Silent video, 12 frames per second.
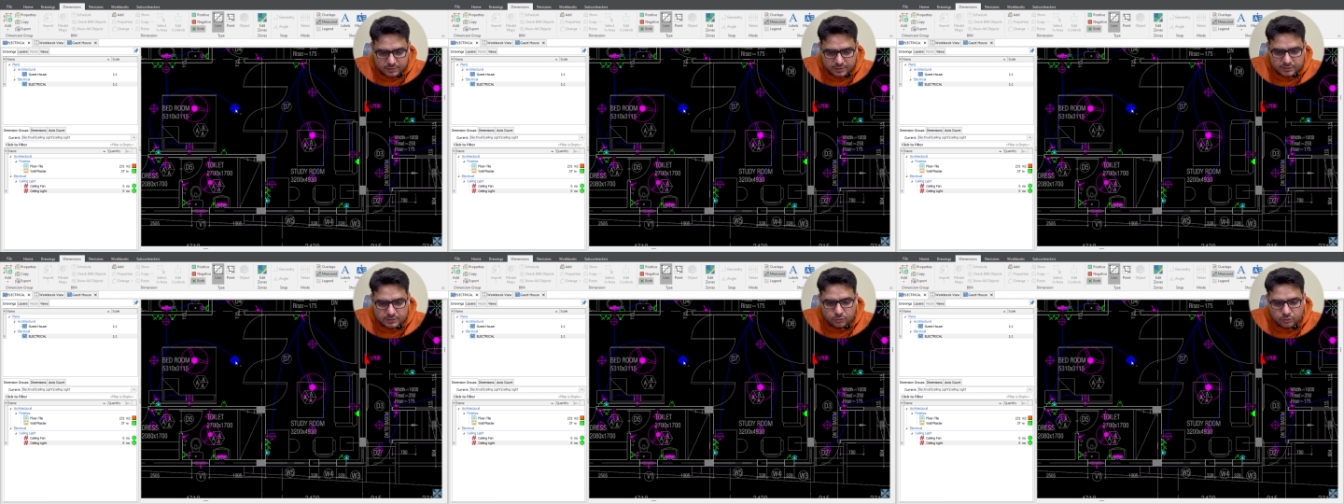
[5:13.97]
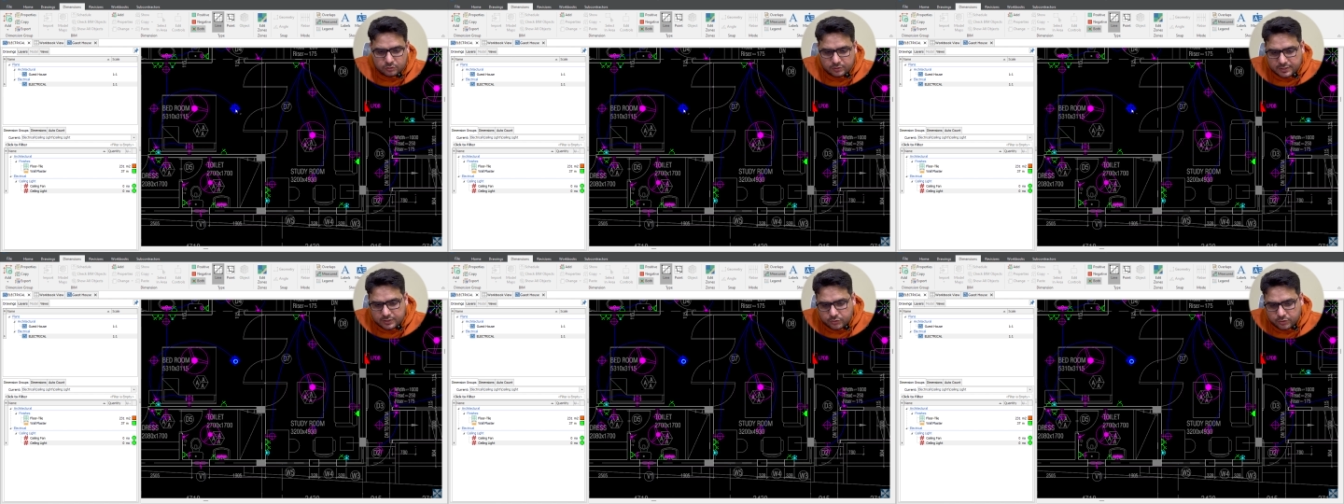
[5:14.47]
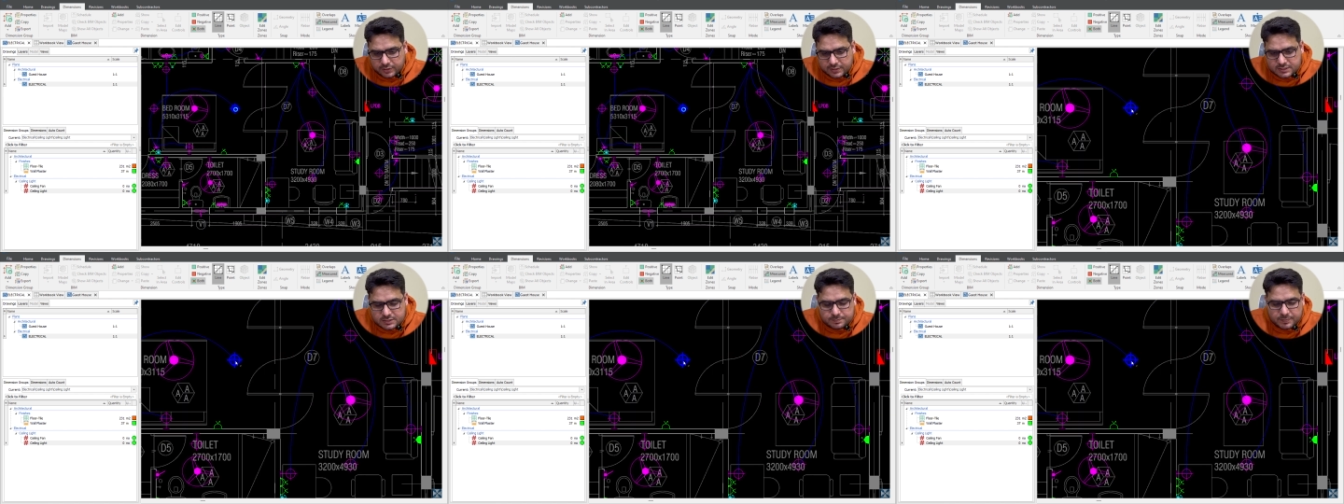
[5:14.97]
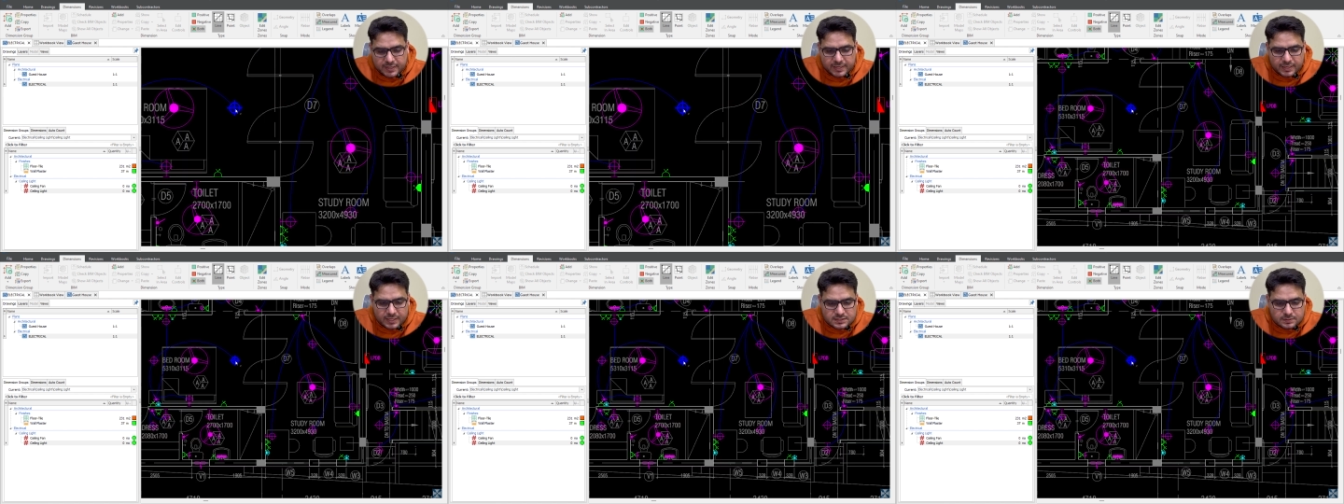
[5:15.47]
in the AutoCAD drawing it is
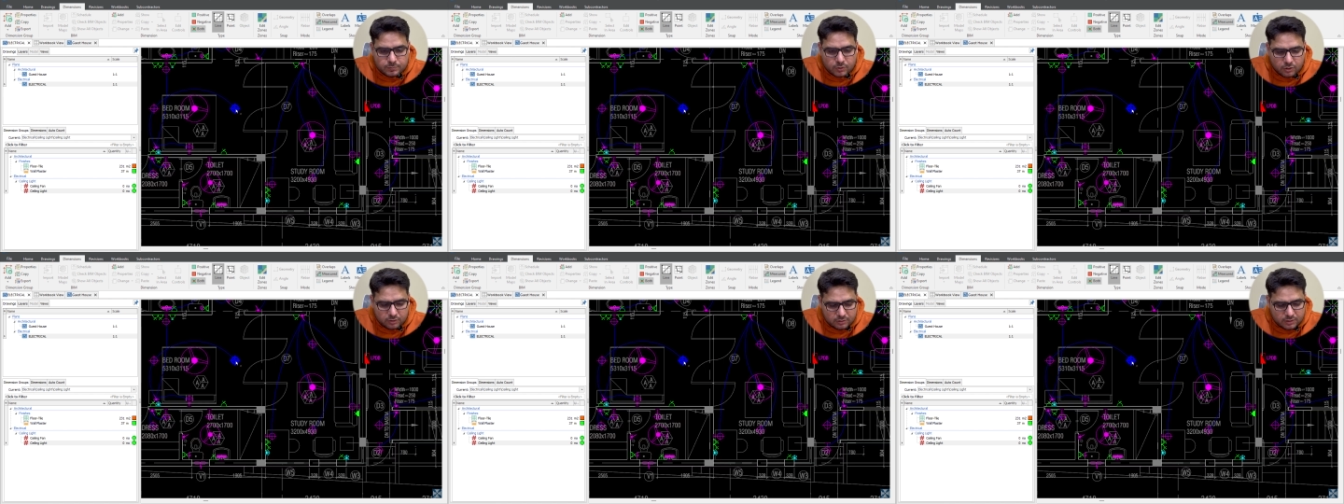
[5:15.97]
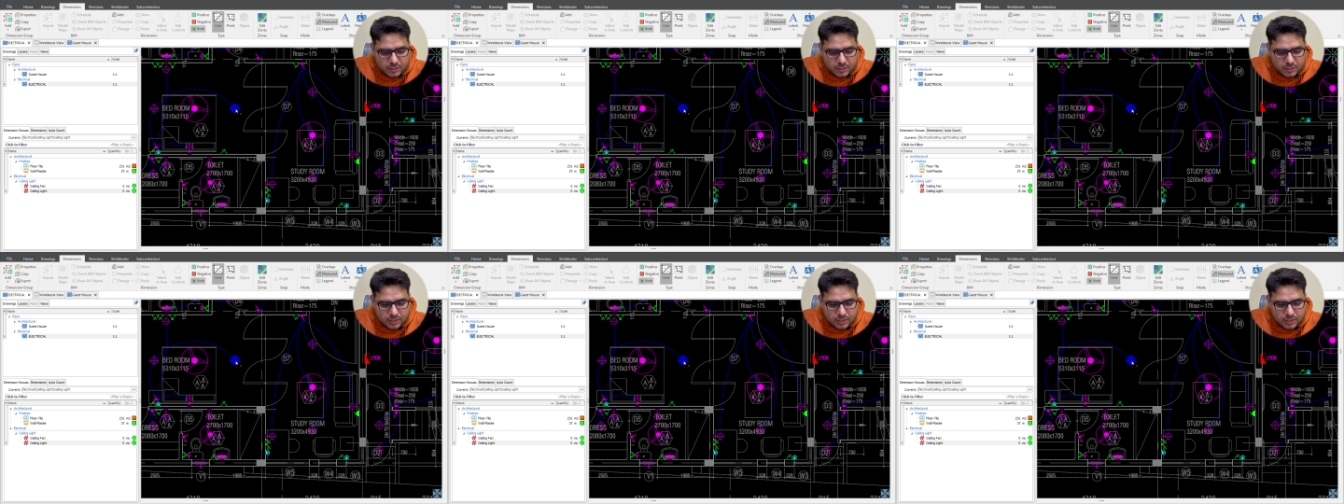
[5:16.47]
made as a block